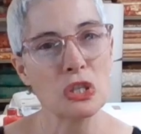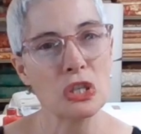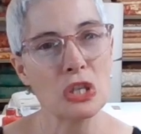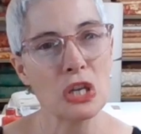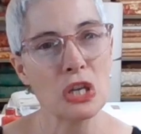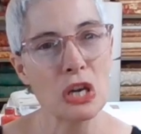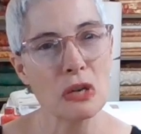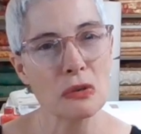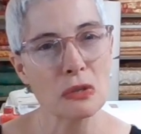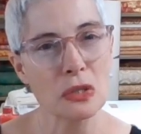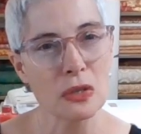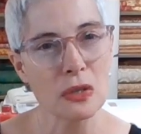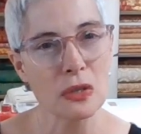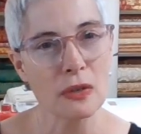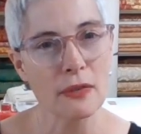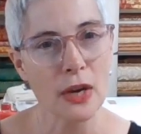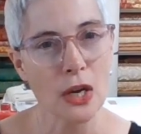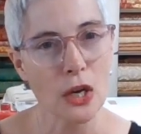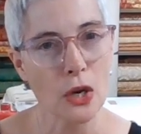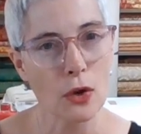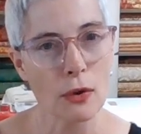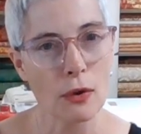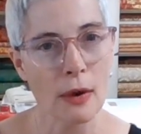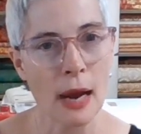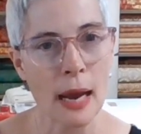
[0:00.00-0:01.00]
You know, it's sort of
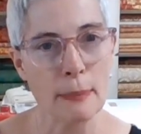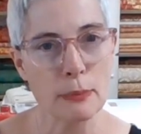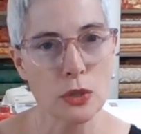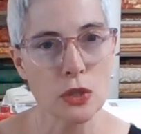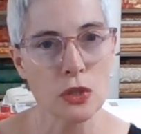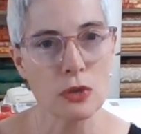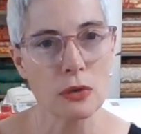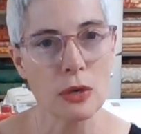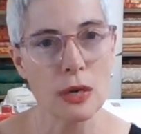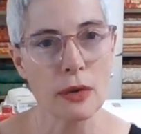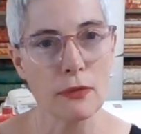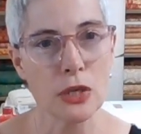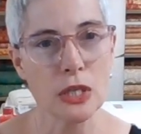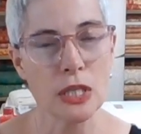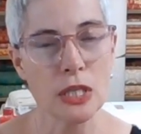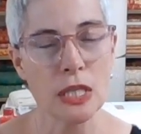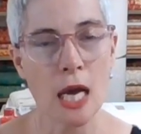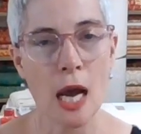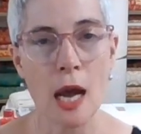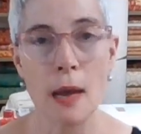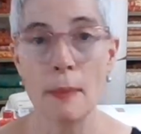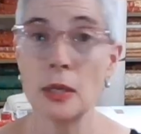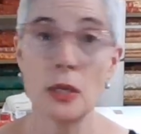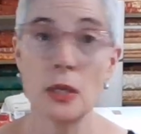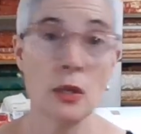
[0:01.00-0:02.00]
a crapshoot every
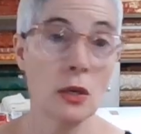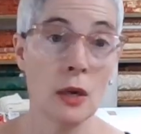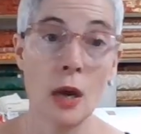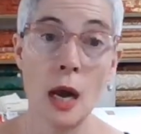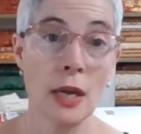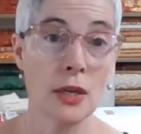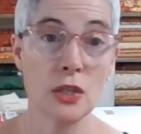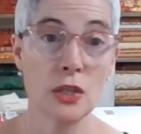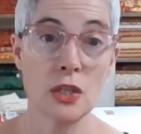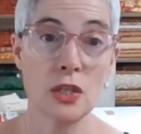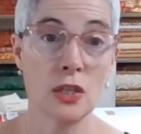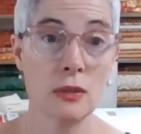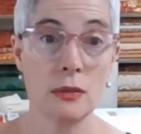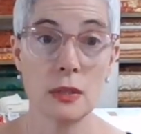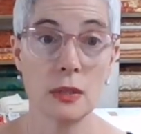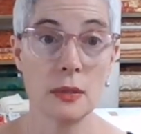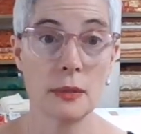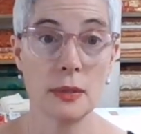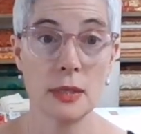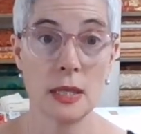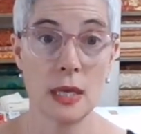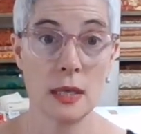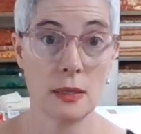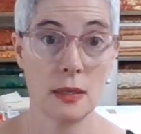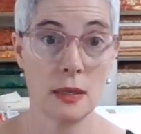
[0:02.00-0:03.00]
time. And you know, I just don't deal
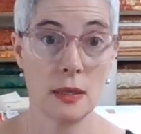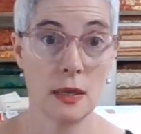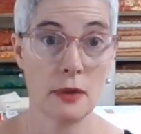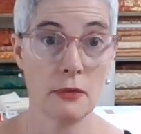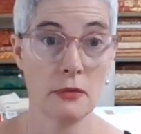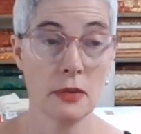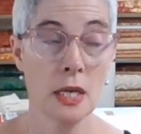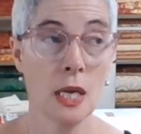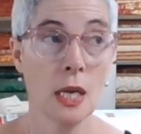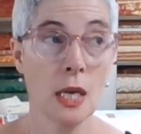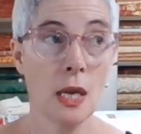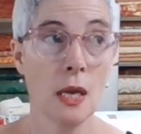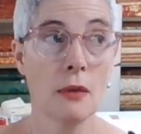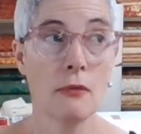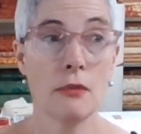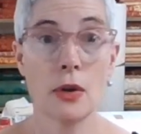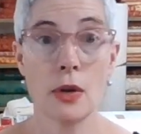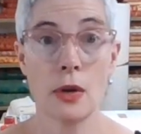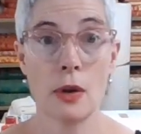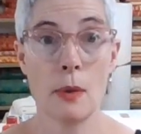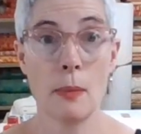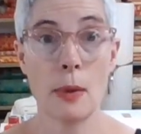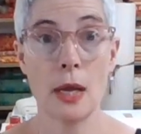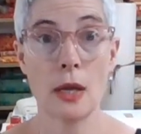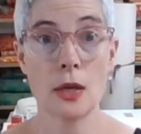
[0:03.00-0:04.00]
with that stuff
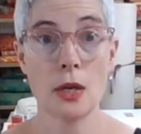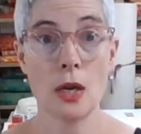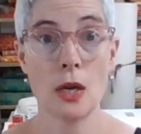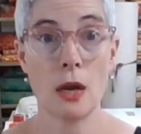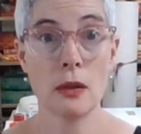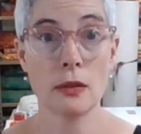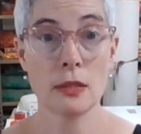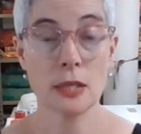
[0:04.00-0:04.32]
very well at all.